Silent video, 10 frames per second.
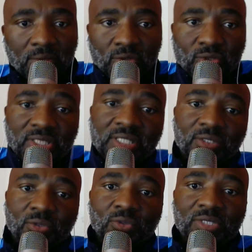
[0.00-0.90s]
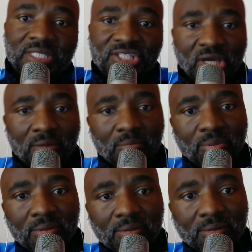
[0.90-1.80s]
see who's the champ,
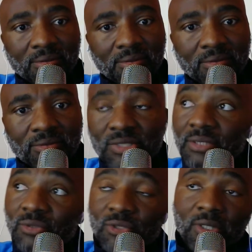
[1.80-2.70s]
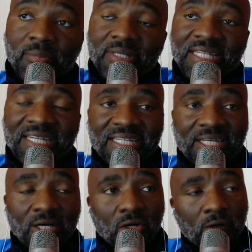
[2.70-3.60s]
to see who's going to be the
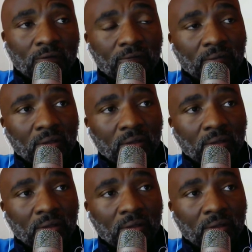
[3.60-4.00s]
leader of